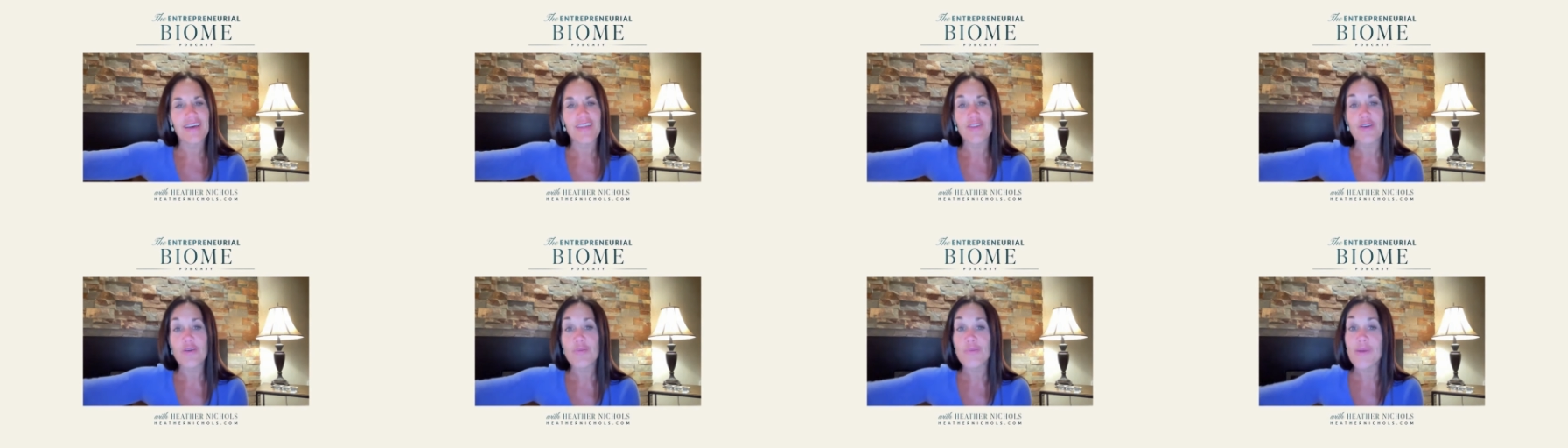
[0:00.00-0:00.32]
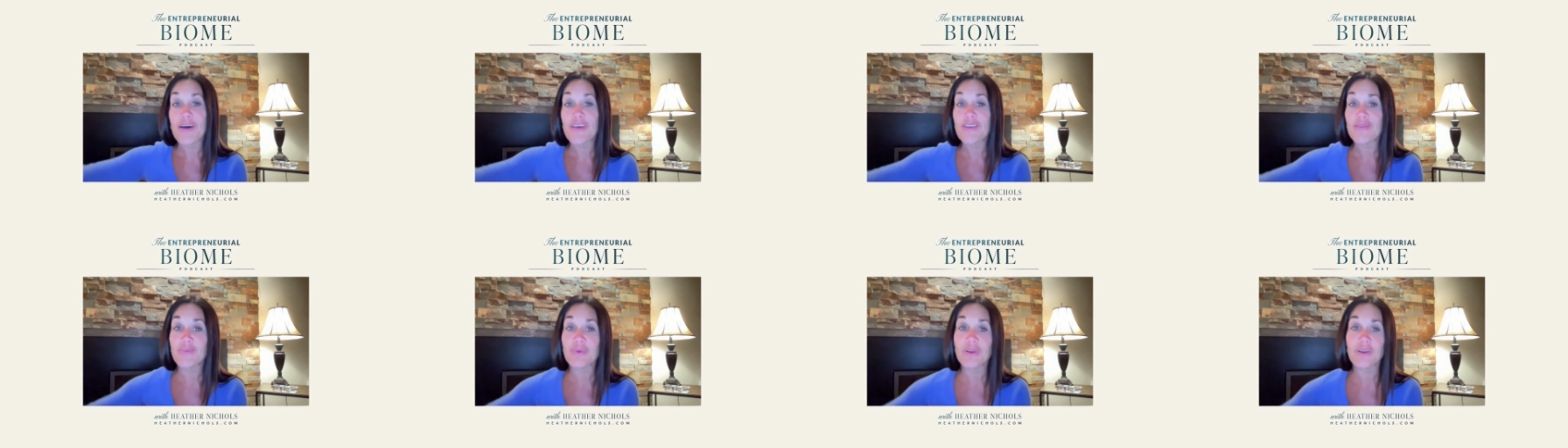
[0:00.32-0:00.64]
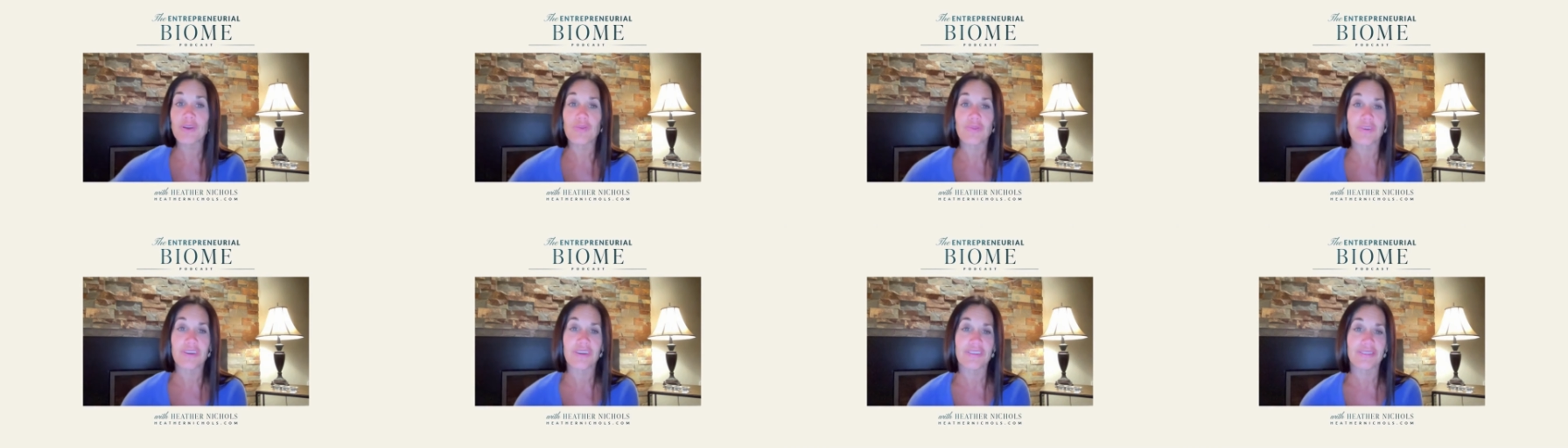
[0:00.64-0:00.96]
there must be
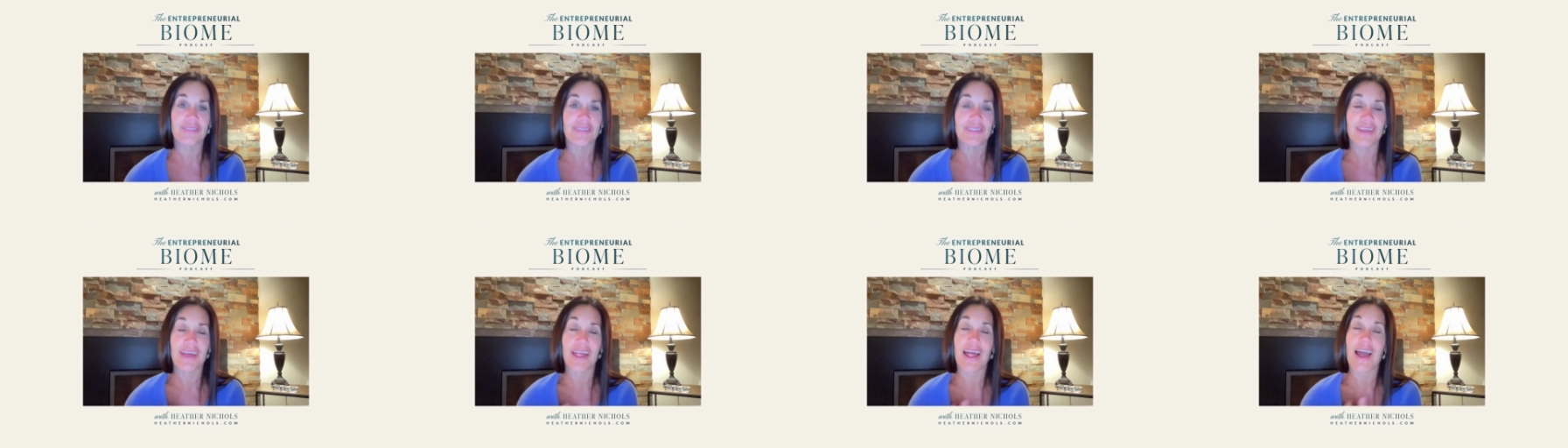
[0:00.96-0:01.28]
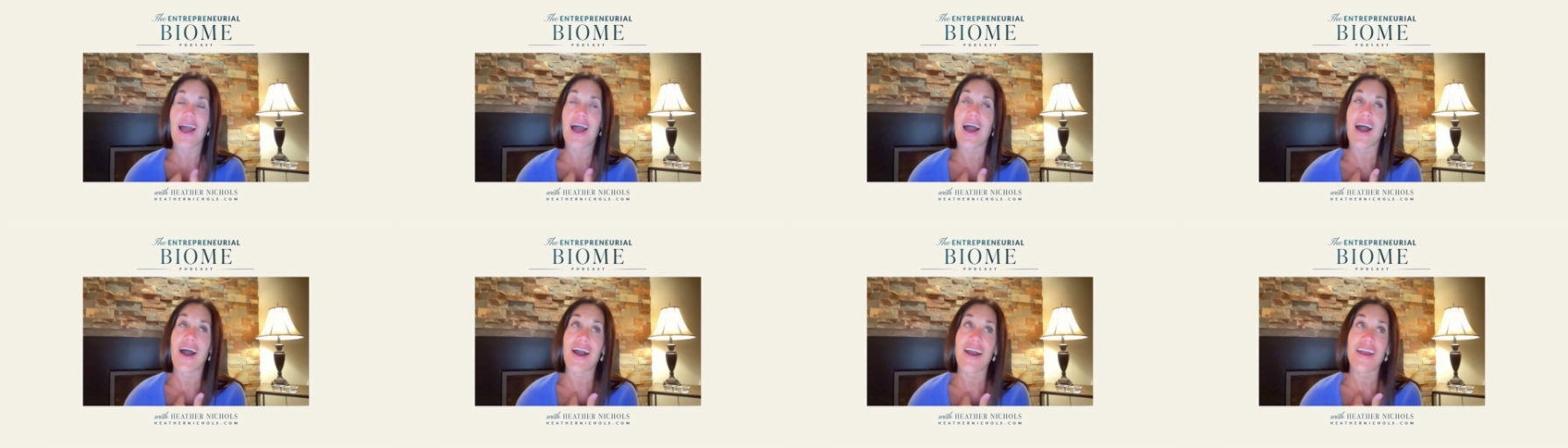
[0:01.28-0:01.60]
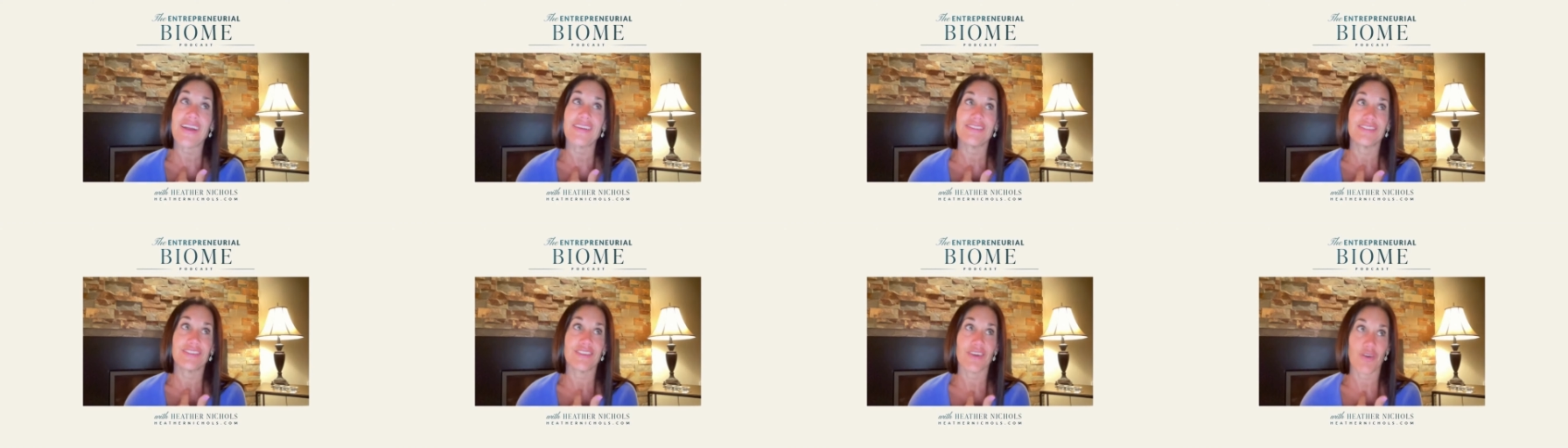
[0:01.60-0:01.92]
a reason that
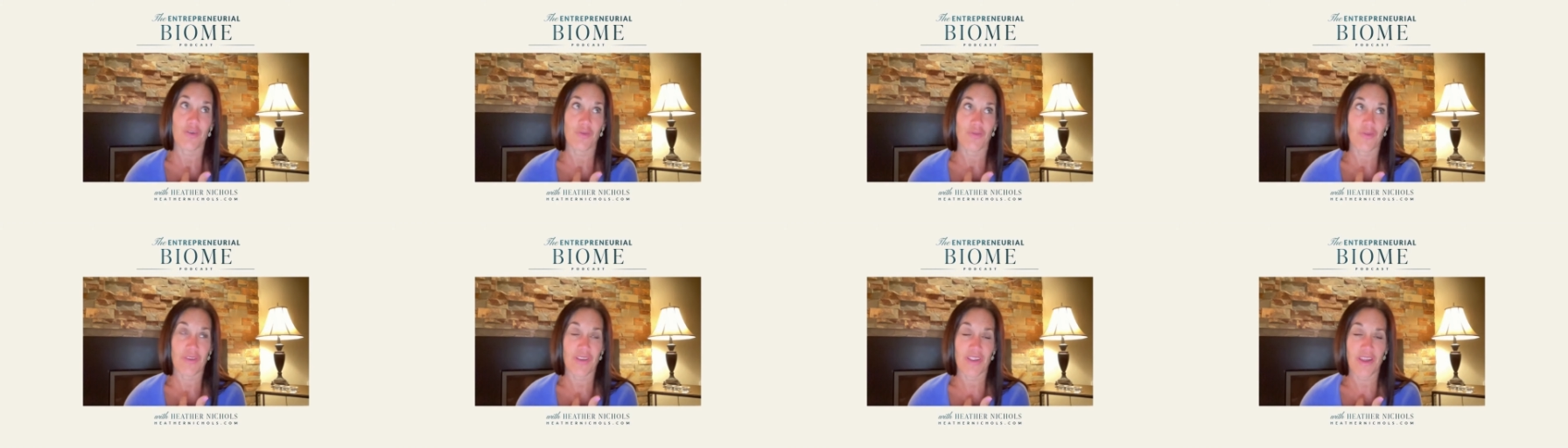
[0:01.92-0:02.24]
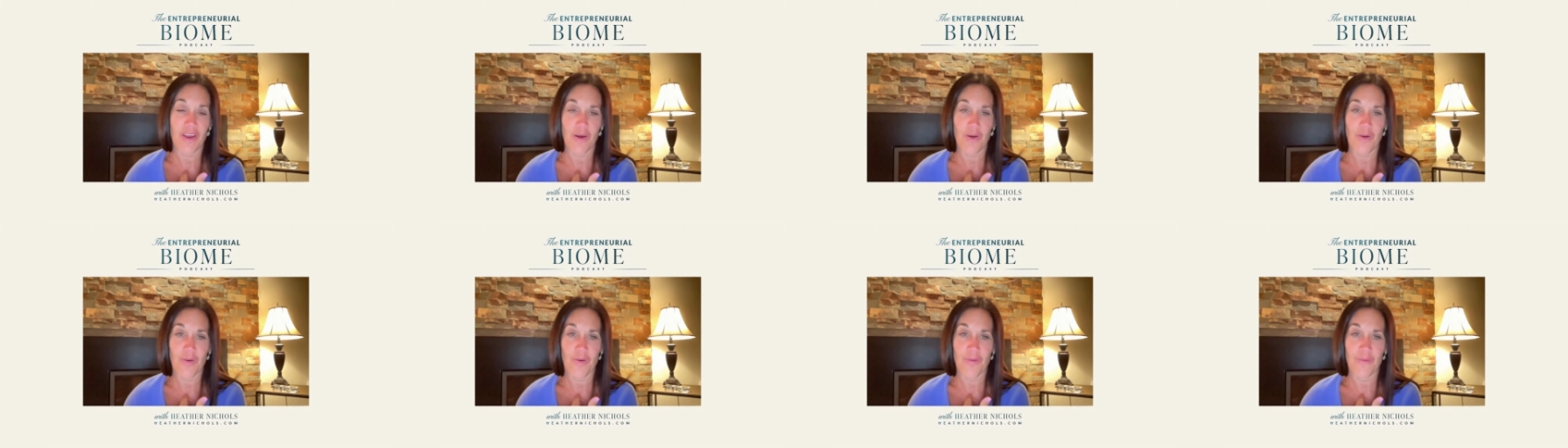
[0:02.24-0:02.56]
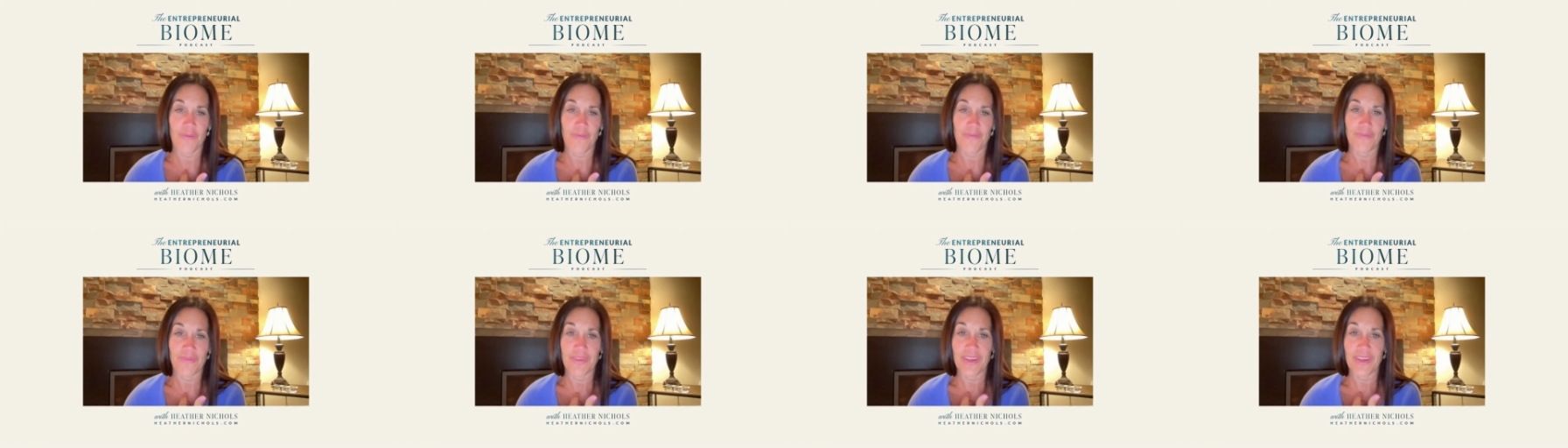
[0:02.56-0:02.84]
I don't know,